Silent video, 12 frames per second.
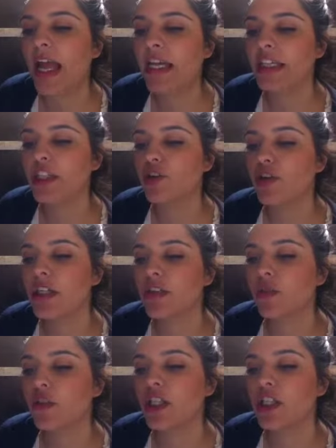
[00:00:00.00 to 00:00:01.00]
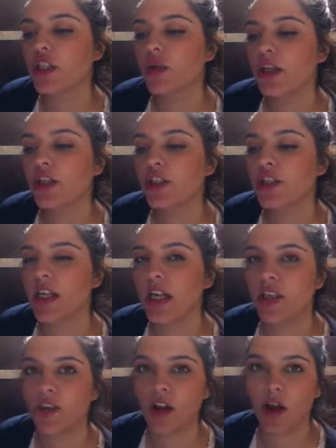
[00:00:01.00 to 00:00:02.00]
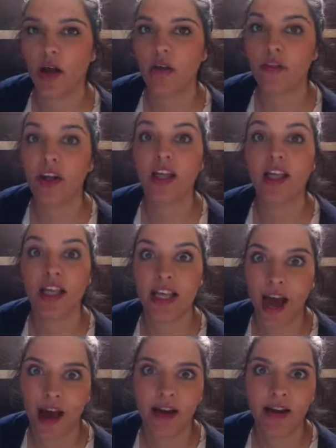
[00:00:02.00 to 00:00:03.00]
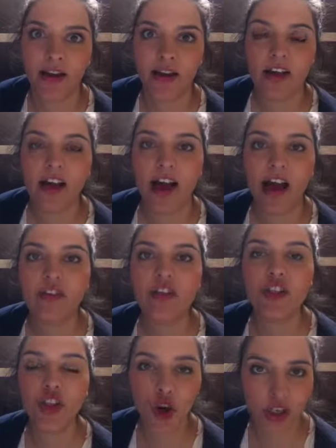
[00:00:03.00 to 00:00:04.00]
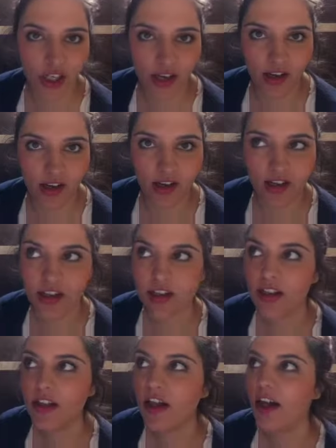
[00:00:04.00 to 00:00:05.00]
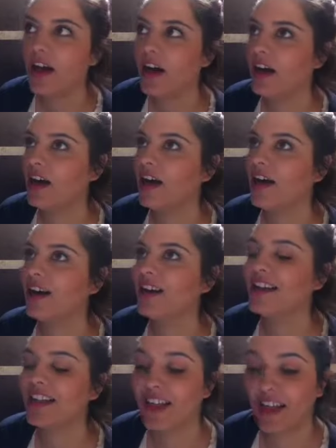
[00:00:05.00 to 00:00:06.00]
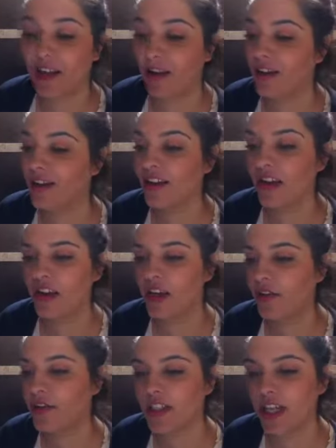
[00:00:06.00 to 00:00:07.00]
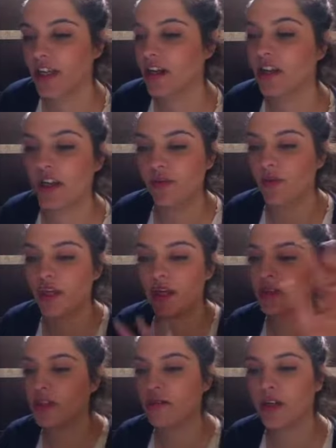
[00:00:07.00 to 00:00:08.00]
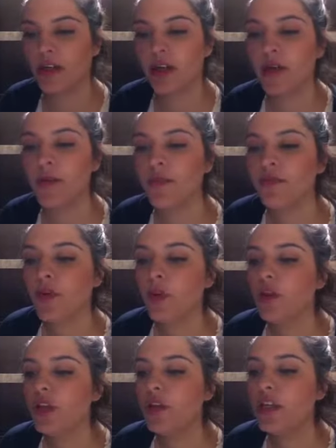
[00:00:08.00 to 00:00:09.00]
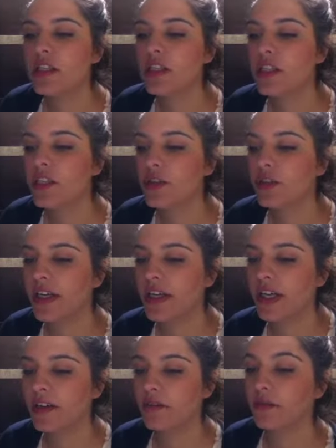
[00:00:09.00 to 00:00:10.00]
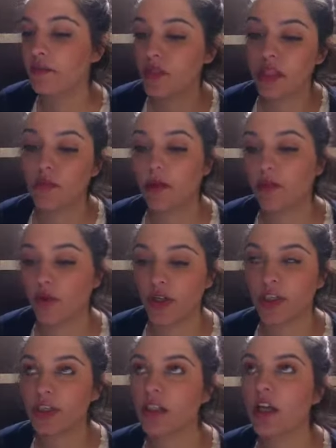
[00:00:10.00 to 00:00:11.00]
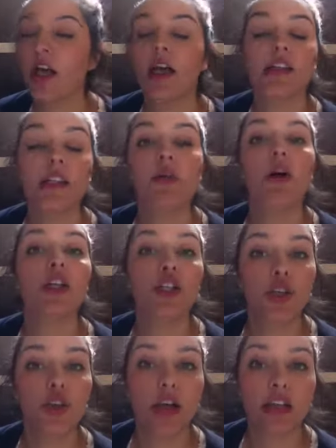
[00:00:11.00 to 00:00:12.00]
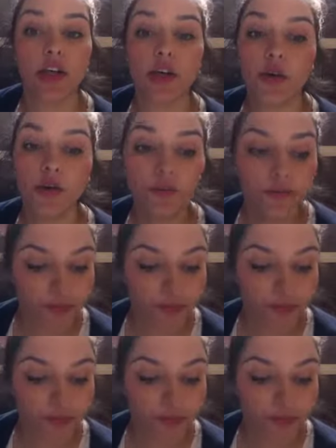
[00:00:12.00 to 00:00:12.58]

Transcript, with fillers: any stressful situations in your life? Yeah, having a toddler. Enough said. I don't even want to go into it. What are you listening to right now? Sound of my voice. Tell you what I do like though.